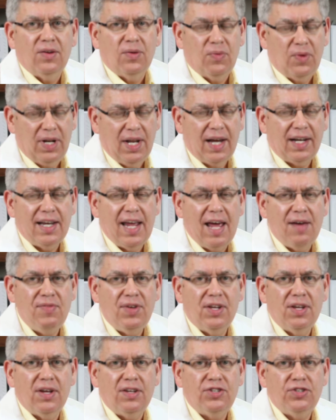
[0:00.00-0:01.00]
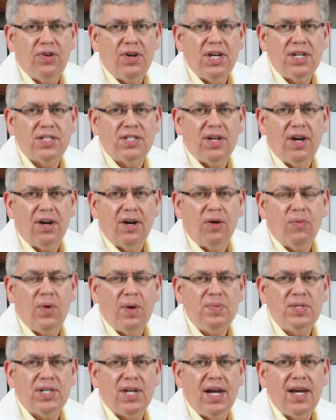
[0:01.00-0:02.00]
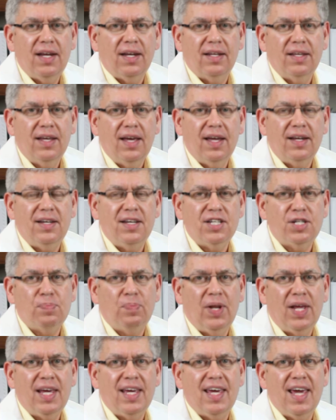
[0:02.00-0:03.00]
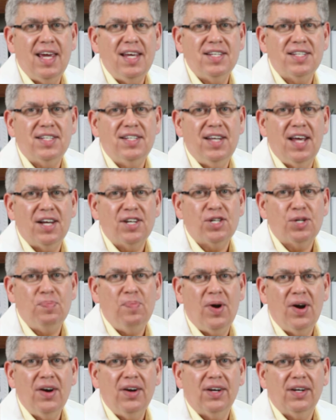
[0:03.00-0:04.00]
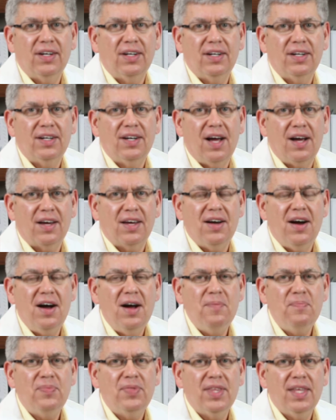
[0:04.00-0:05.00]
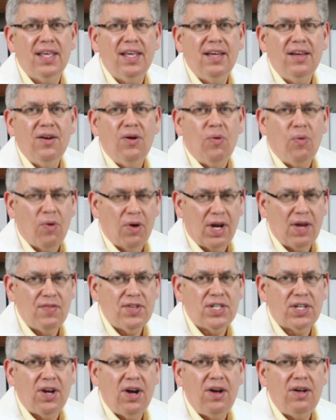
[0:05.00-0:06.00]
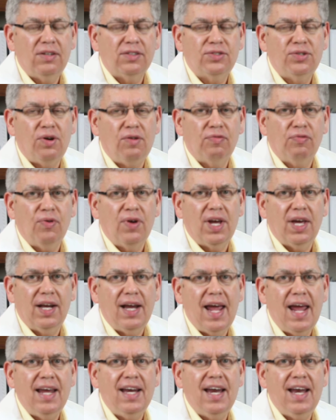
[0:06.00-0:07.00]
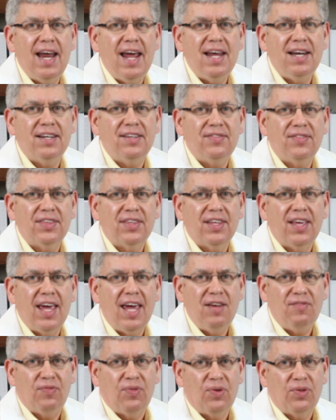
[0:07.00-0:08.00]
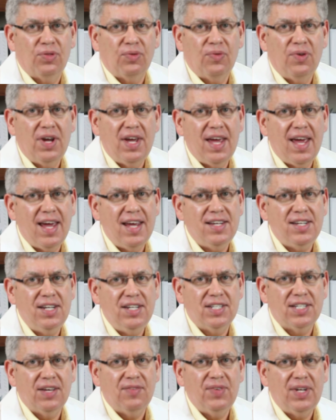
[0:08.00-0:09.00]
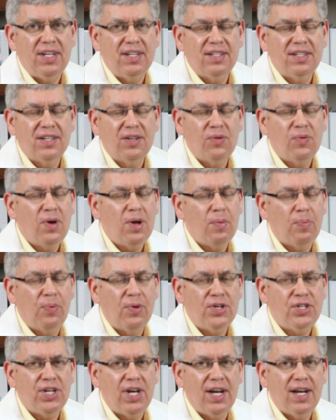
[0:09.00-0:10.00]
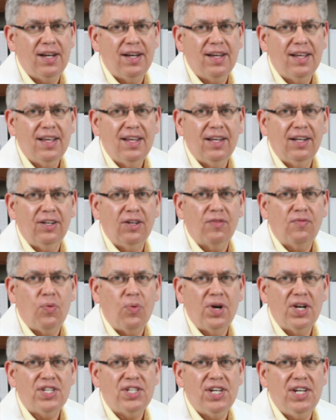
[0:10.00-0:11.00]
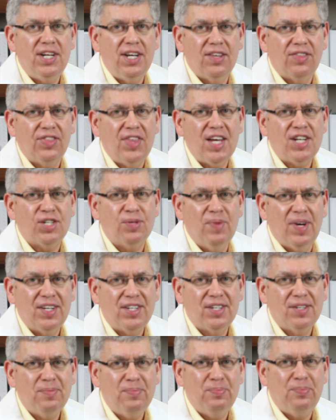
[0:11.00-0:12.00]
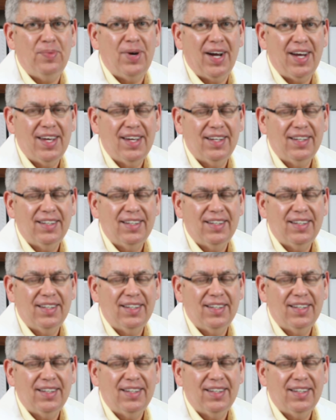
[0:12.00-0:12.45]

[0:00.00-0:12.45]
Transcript: We'd like to have you join us on our website at displaycase-smart.com or give us a call toll free at 888 843 1870. And we appreciate it. Look forward to seeing you. Thanks so much. Bye.